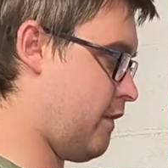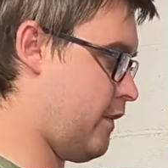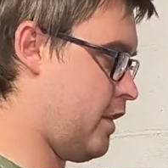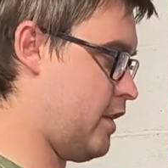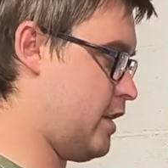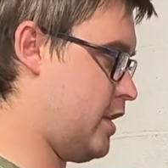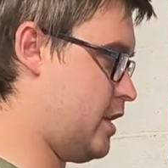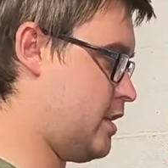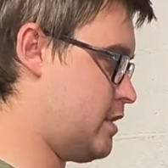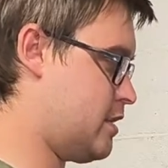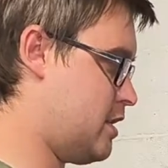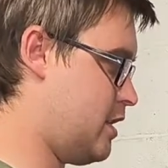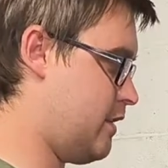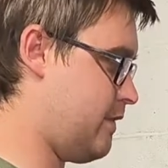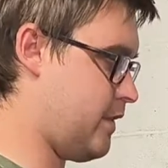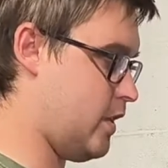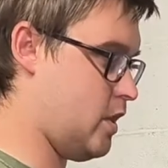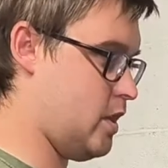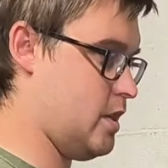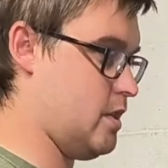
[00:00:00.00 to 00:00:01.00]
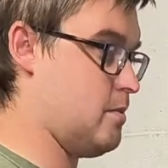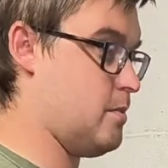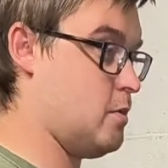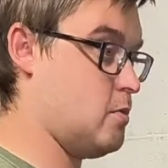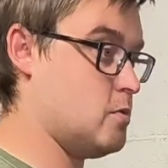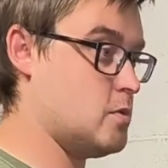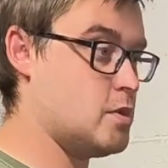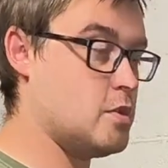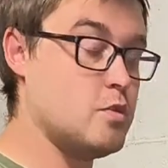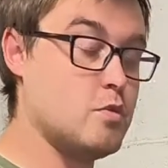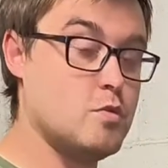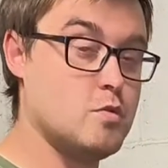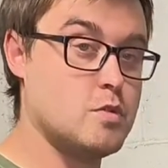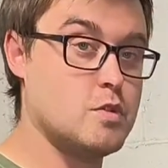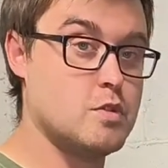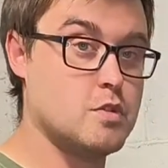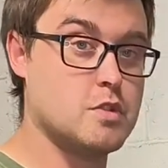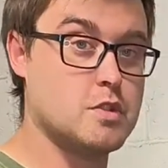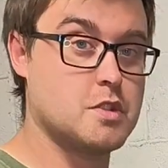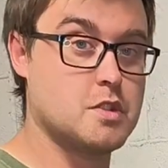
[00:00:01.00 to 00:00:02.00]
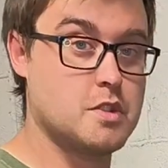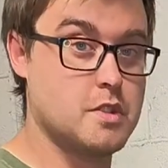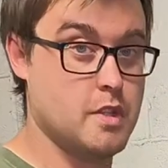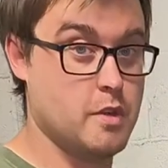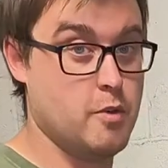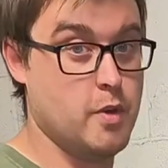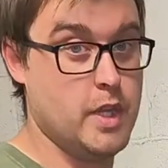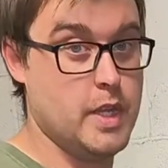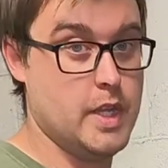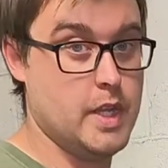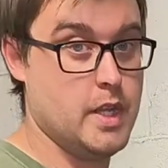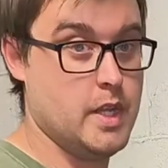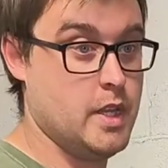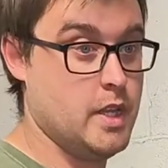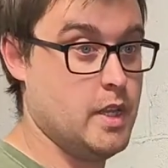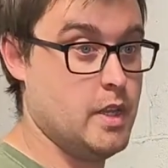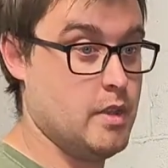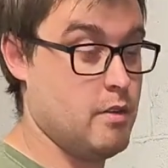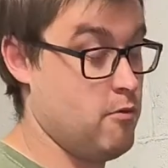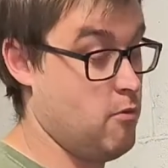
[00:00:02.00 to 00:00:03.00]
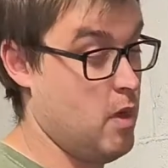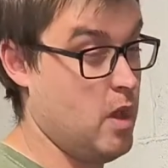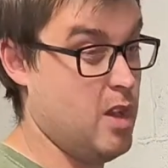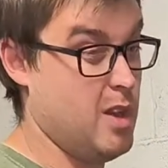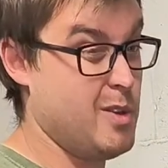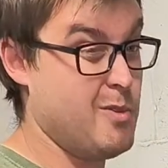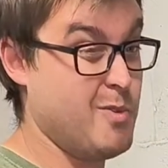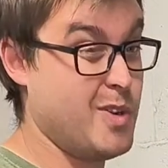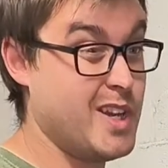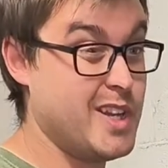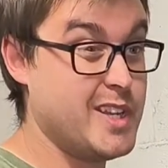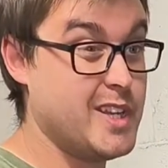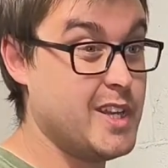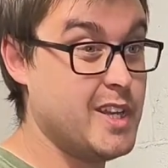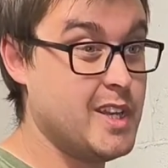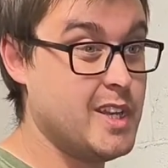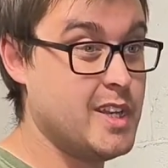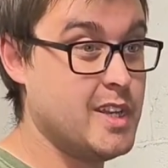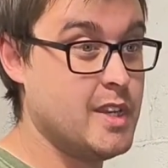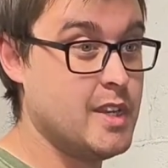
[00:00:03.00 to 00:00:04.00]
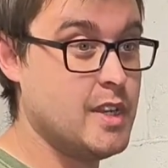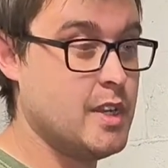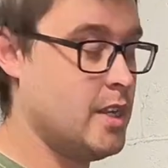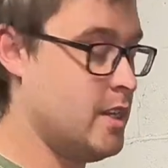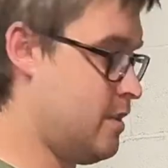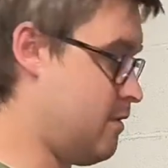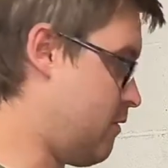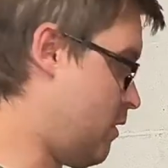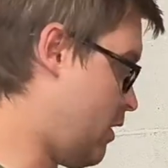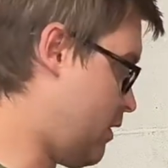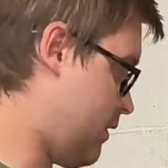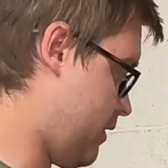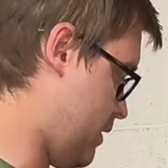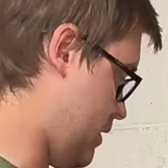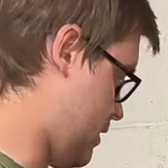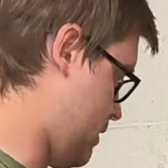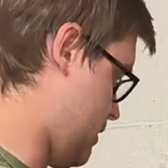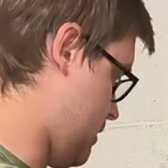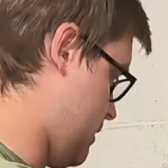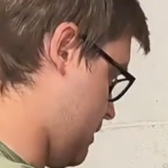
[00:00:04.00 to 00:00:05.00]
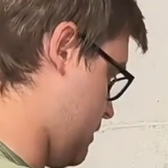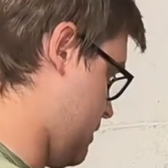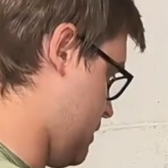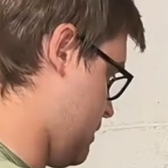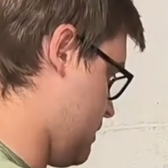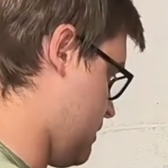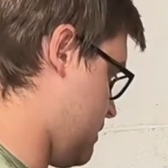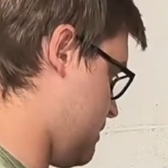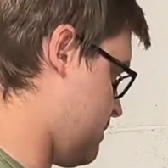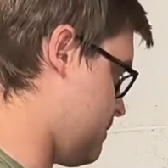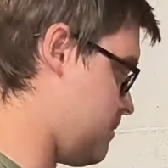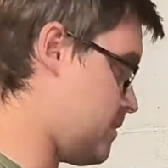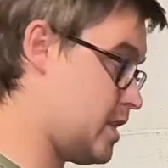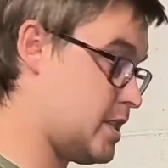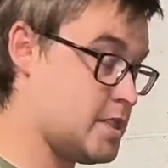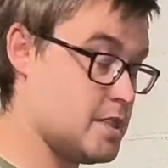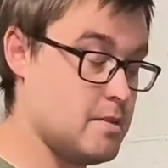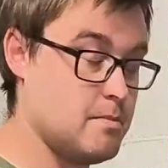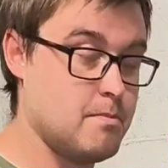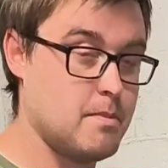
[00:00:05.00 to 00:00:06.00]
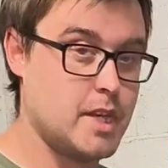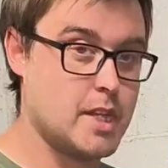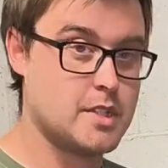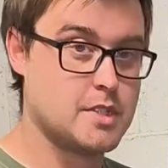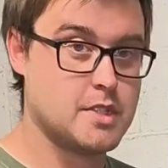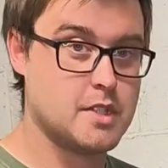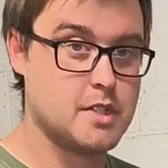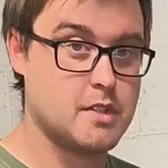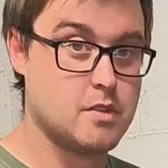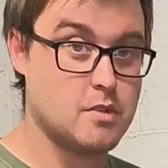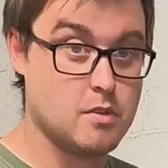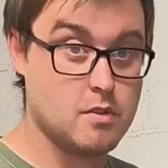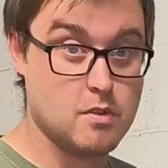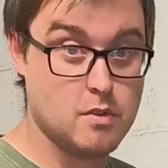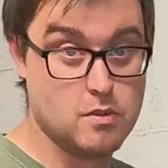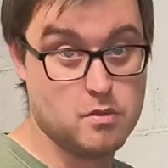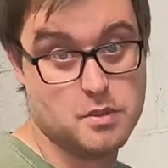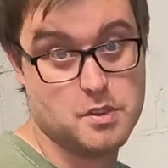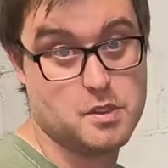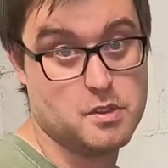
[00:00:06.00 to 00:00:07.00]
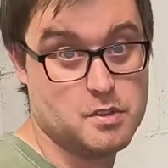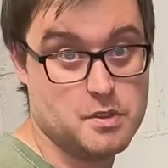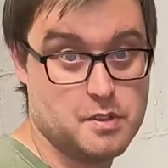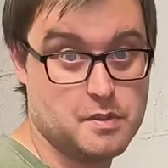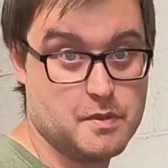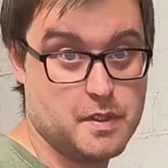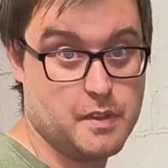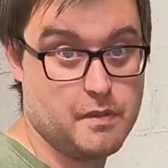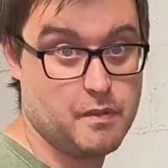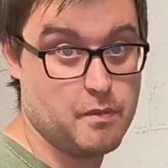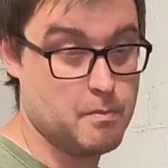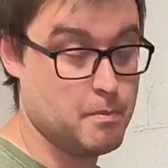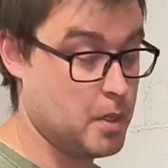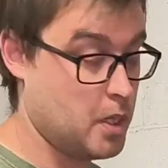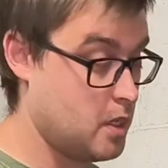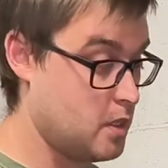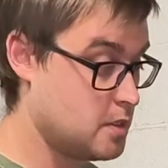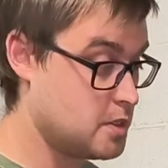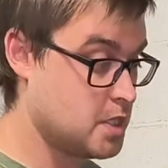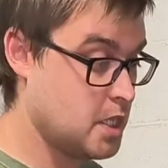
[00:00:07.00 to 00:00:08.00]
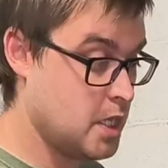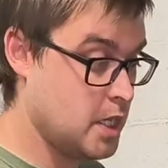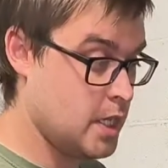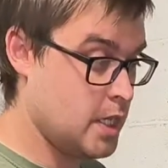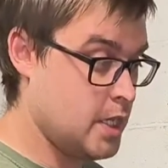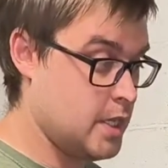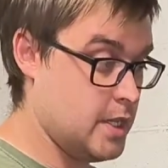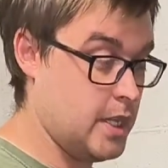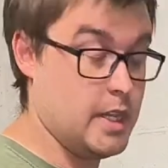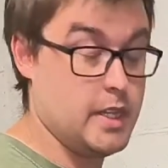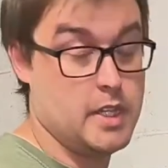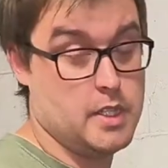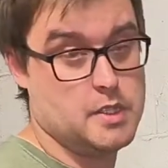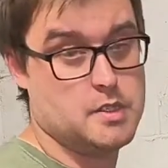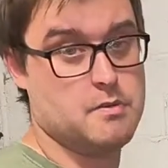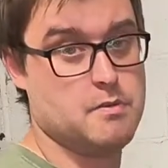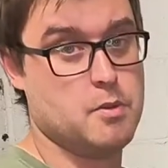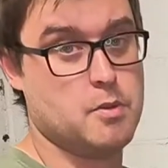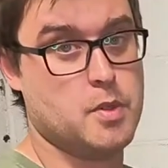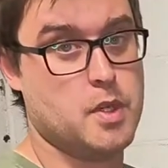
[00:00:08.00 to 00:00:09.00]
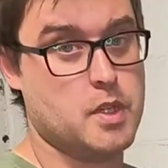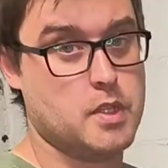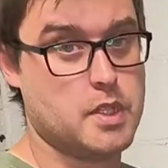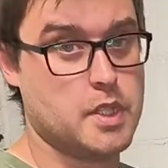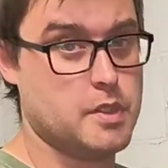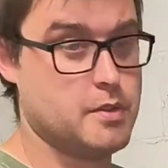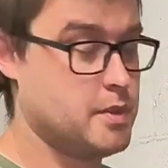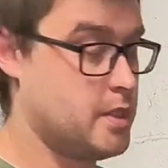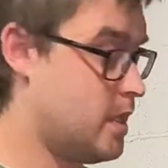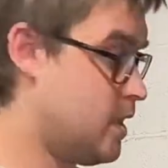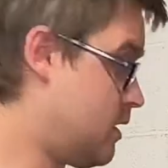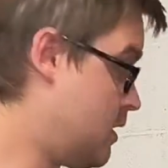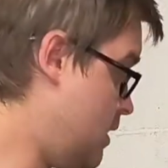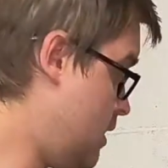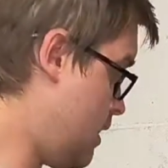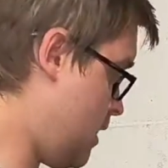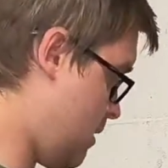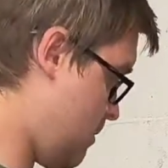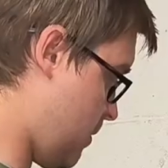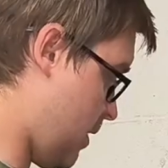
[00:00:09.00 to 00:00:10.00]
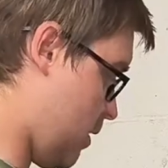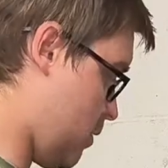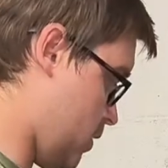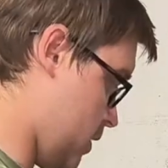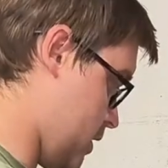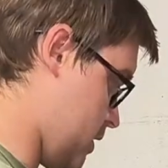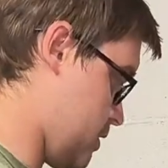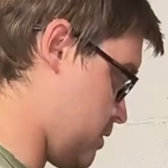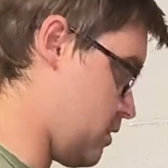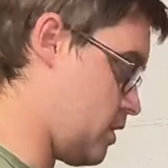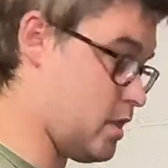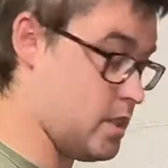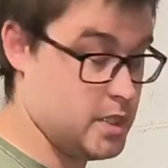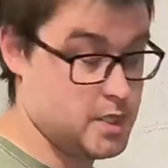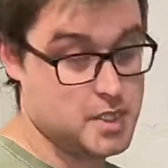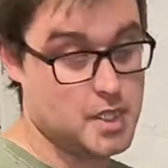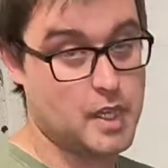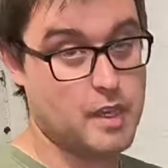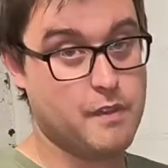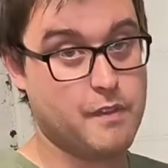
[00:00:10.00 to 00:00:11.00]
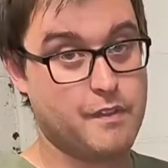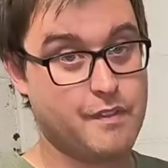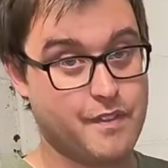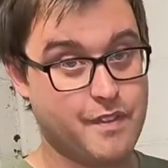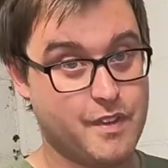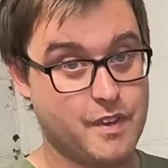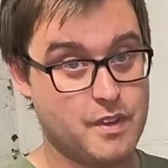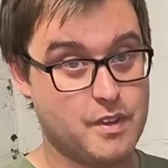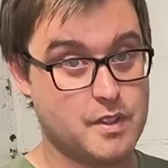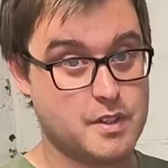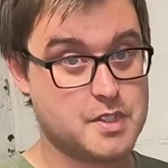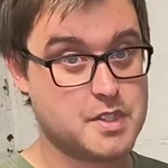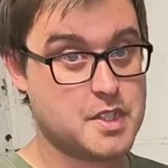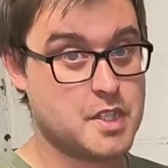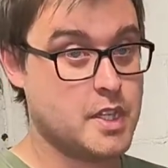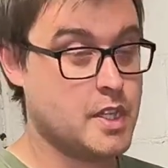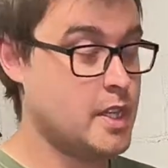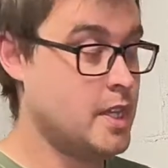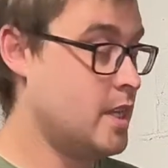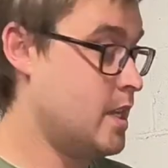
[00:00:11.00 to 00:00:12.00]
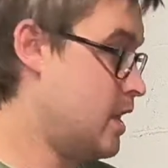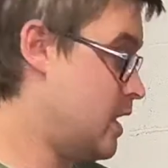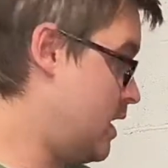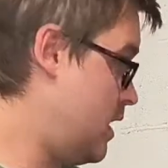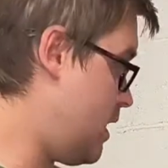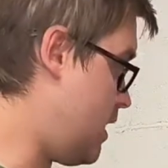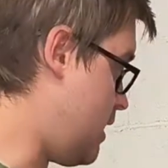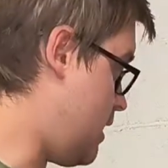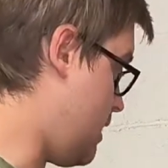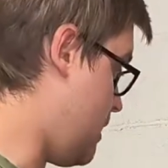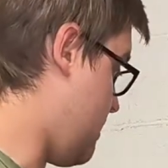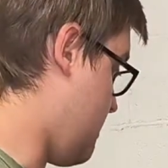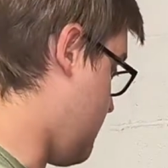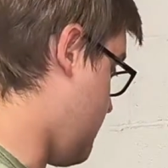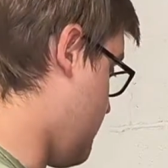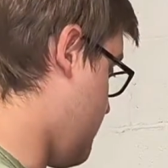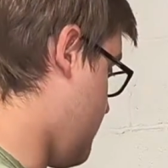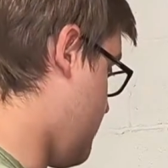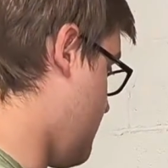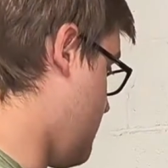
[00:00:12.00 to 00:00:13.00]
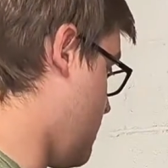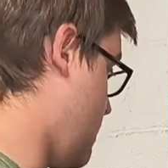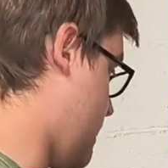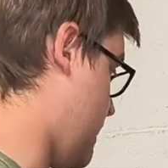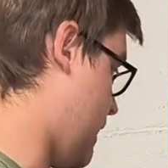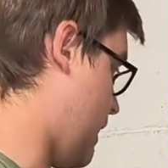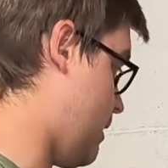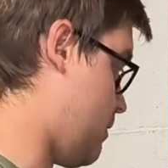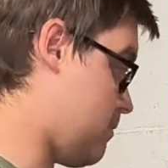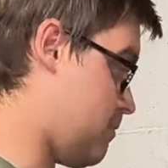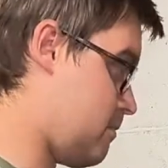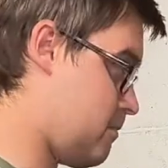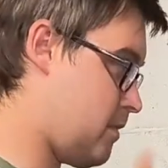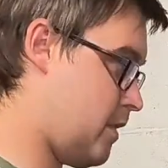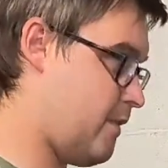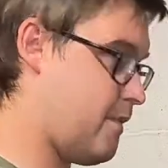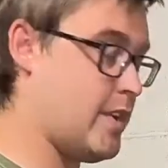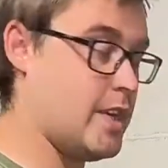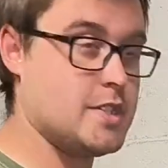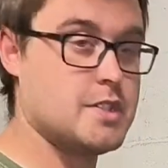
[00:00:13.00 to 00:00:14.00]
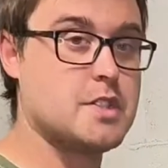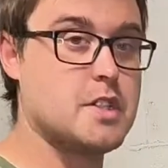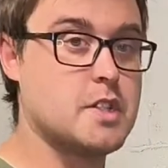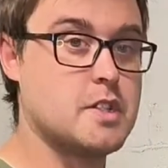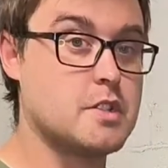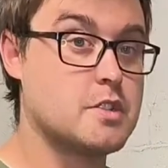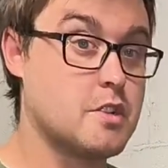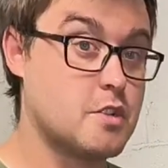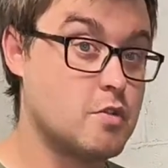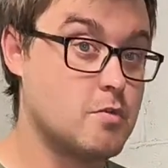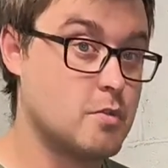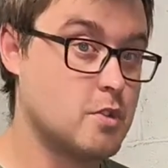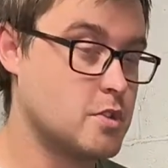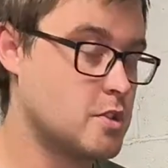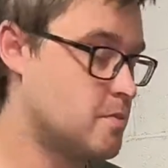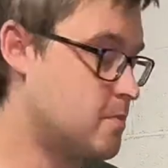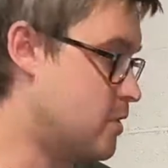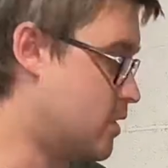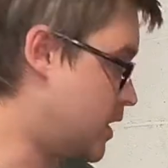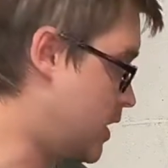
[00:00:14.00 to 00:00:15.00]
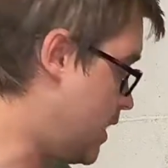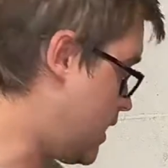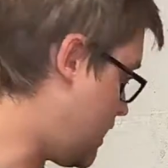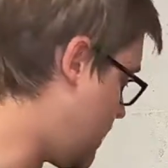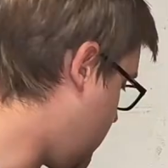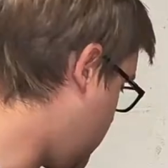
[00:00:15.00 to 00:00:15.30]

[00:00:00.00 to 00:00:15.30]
financially viable to just do it the right way, rather than mix and matching all sorts of different parts, then that's the route I'll go down. But I want to try this out first, without investing too much money